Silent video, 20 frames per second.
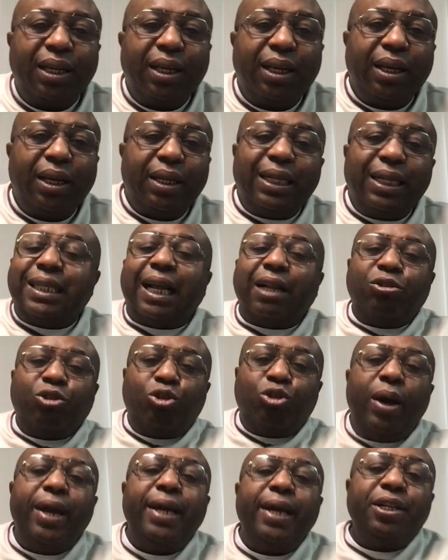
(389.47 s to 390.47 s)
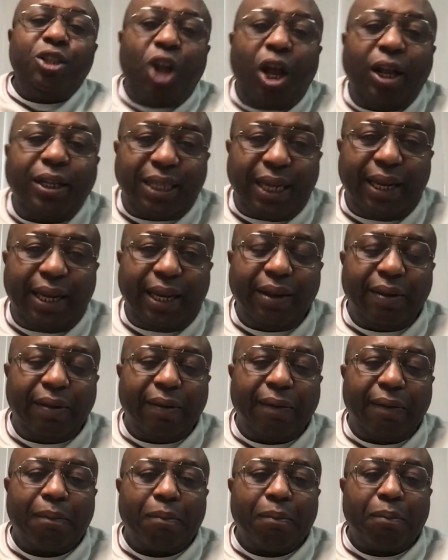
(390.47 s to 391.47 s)
that are doing nothing
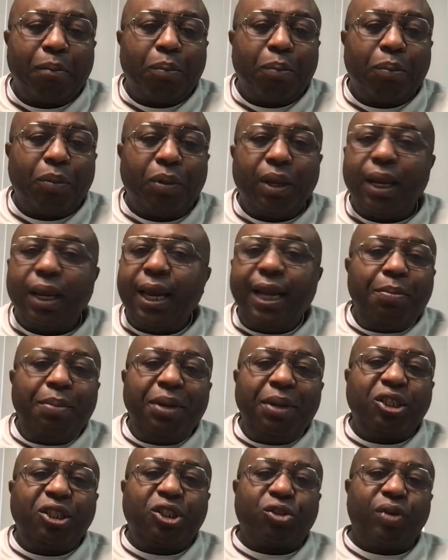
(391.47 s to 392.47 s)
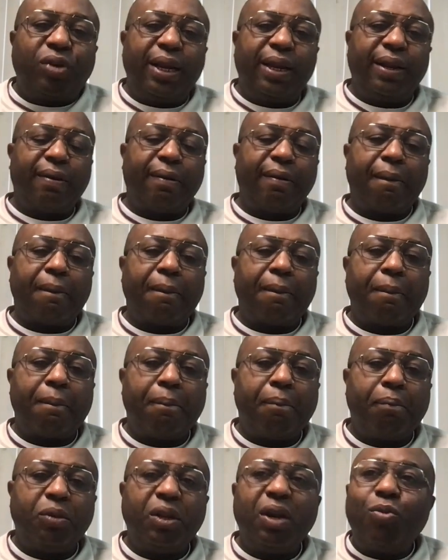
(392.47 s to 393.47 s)
in the ministry.
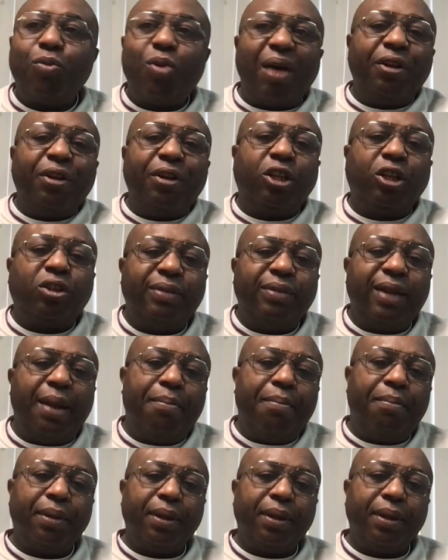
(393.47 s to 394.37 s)
Then we have a lot of them.